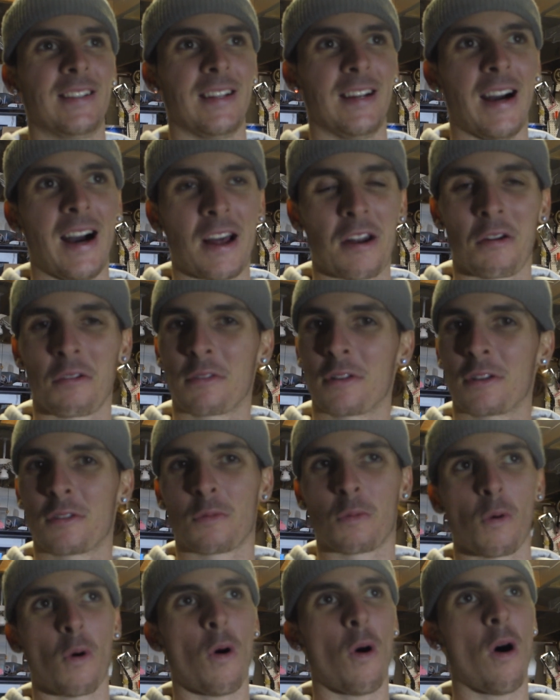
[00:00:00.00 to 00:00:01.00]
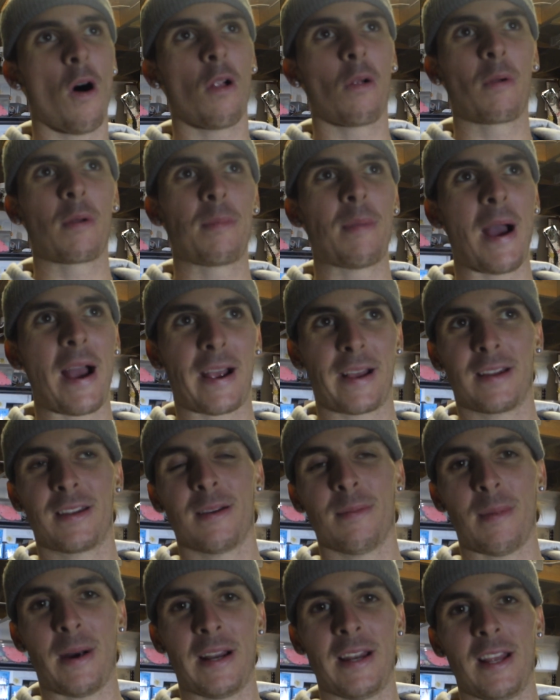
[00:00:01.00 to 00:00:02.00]
I don't just roll all the way back into
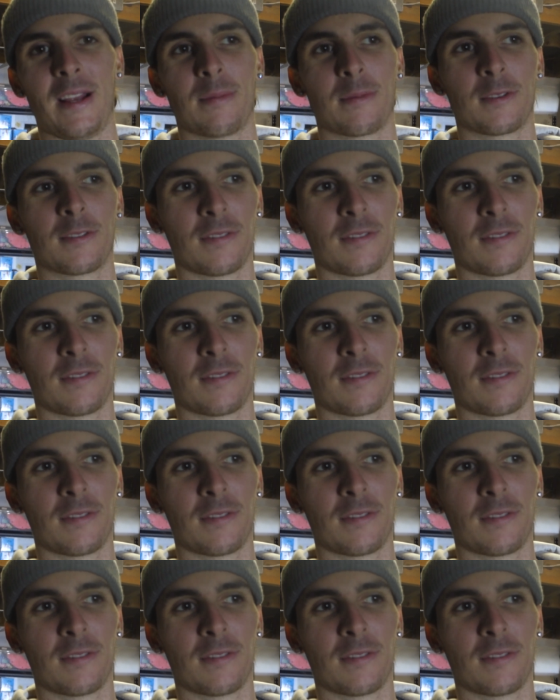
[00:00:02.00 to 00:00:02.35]
my neighbor's